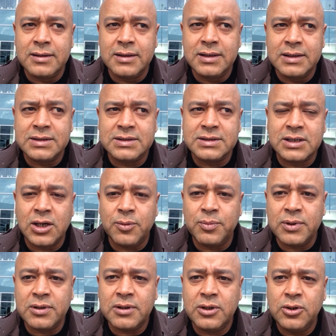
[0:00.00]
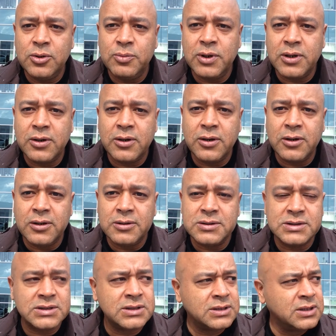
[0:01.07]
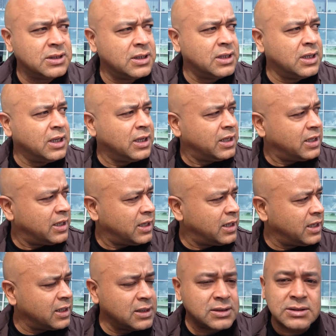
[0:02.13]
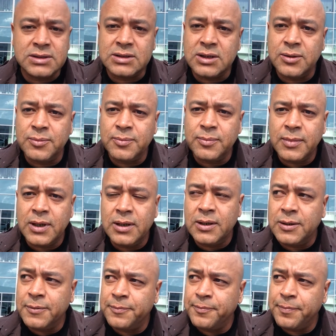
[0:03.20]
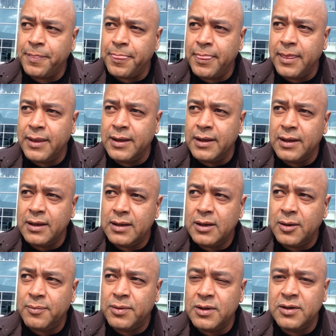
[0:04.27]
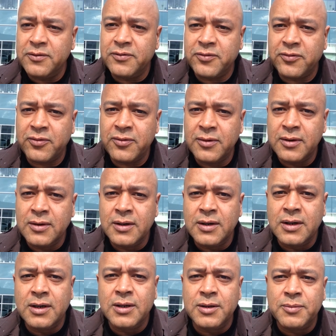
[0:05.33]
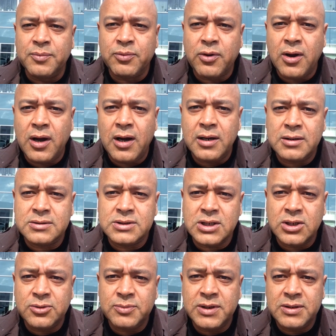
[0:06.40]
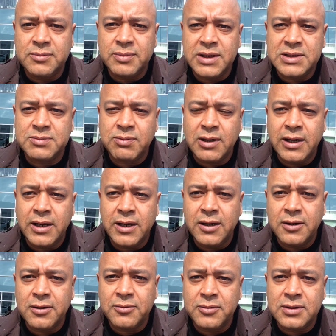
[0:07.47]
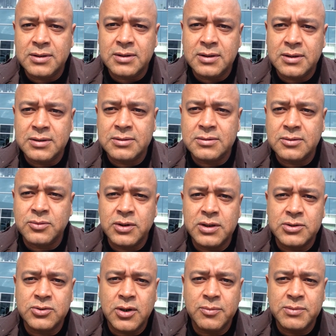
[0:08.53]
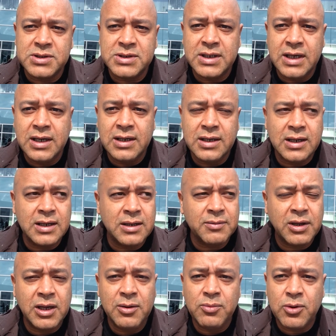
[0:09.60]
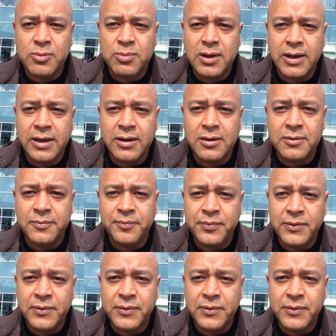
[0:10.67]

It's a couple of Cuban girls and a couple of Prague gentlemen, bass player with a drum machine and a keyboard player.